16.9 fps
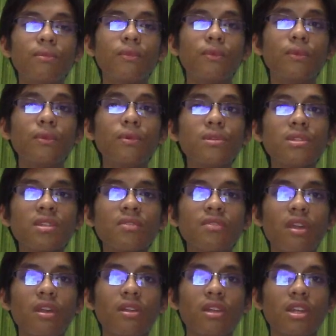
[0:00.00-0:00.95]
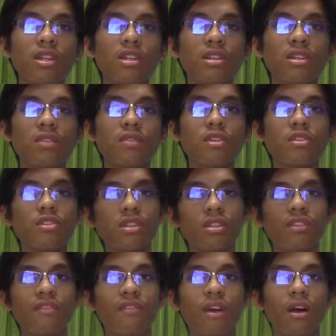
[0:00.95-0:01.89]
Rules and regulations were
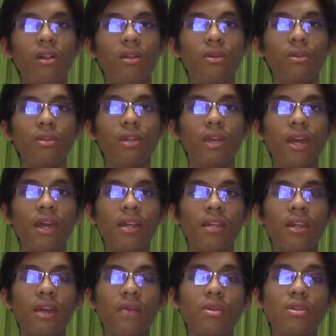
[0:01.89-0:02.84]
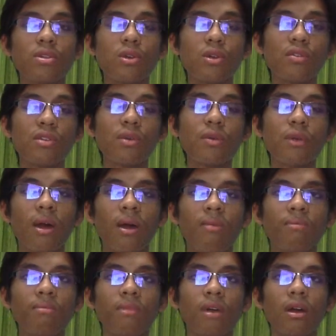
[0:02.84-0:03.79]
strictly followed, and I was
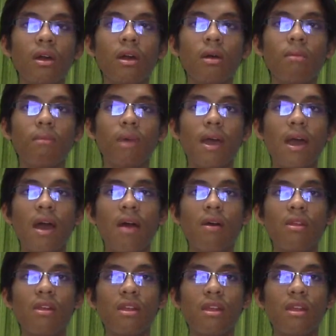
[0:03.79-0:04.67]
overwhelmed by how